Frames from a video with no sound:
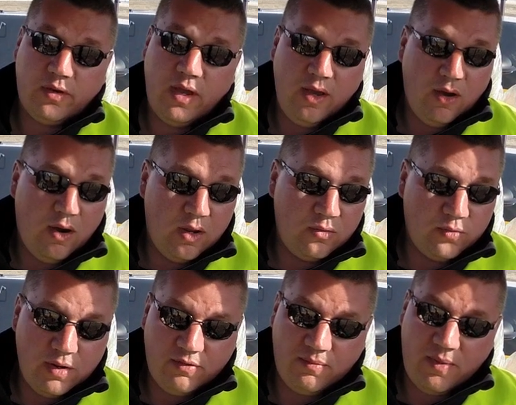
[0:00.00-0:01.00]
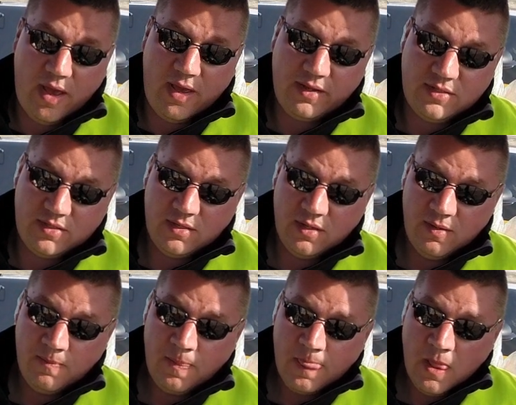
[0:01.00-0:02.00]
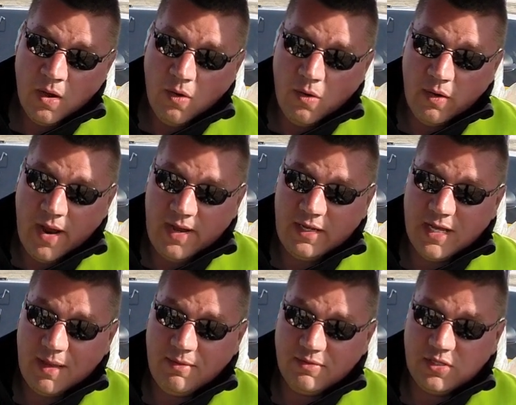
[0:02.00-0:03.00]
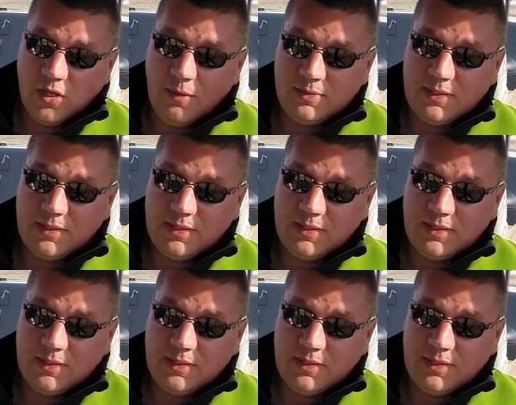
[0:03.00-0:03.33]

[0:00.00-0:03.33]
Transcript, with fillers: are working on riverbanks, or any type of